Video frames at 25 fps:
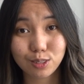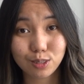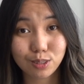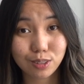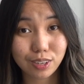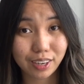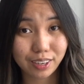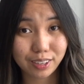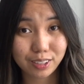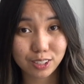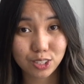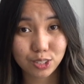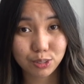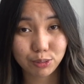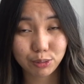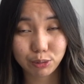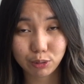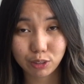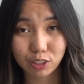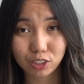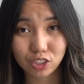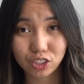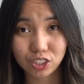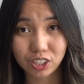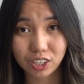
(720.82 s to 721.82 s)
you guys for
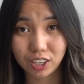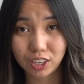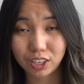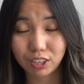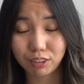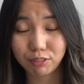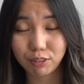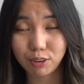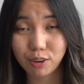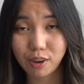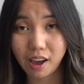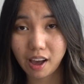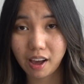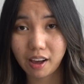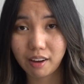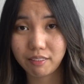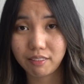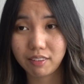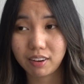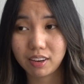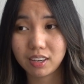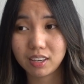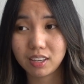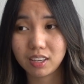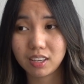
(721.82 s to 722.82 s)
watching, and if you have
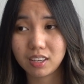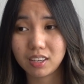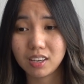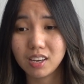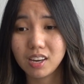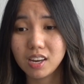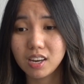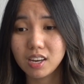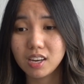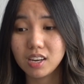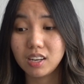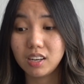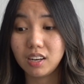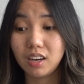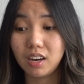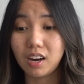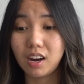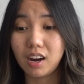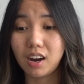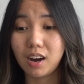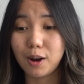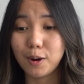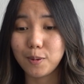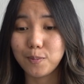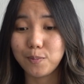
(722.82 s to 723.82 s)
any
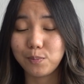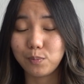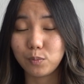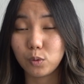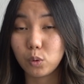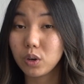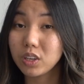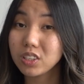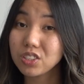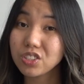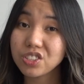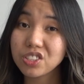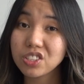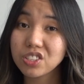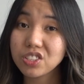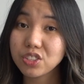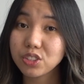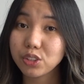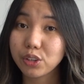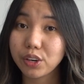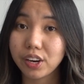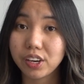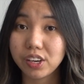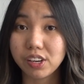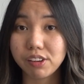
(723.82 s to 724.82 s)
questions
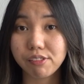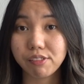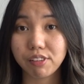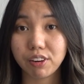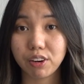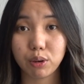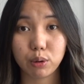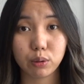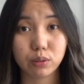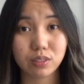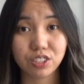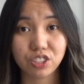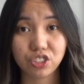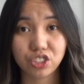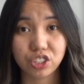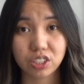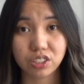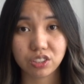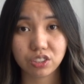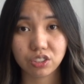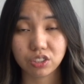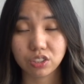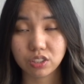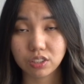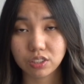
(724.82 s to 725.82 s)
or any video
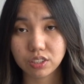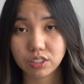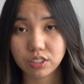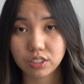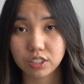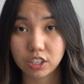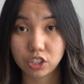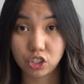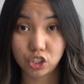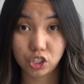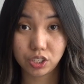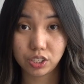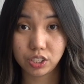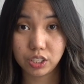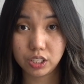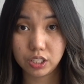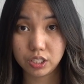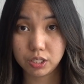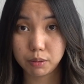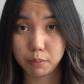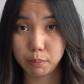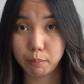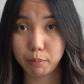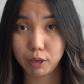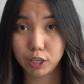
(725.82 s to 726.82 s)
suggestions,
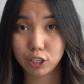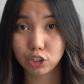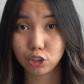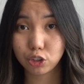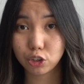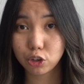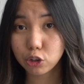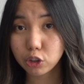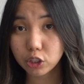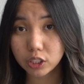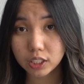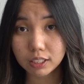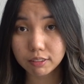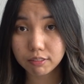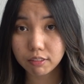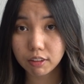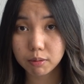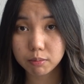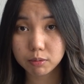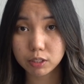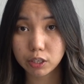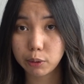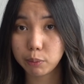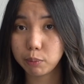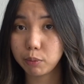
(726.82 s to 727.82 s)
just make sure to leave
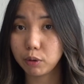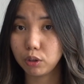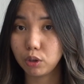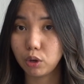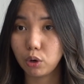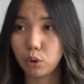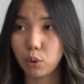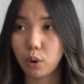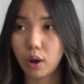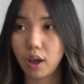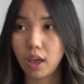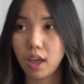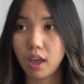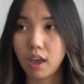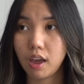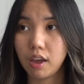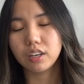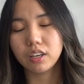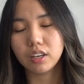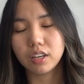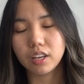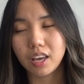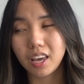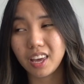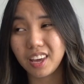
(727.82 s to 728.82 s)
them down below,
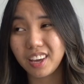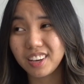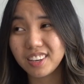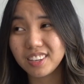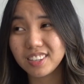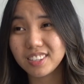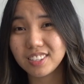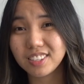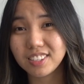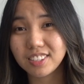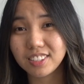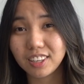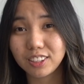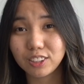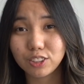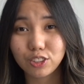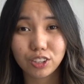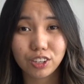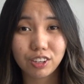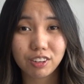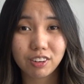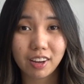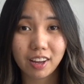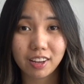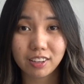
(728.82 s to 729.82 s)
and I'll
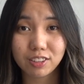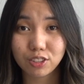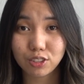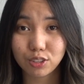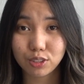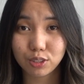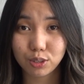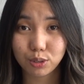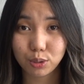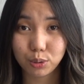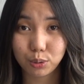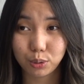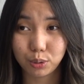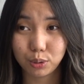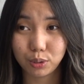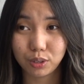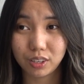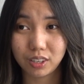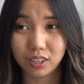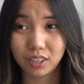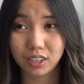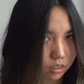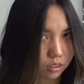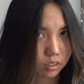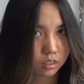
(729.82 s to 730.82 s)
try to answer
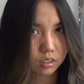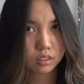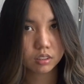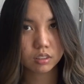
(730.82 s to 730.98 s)
or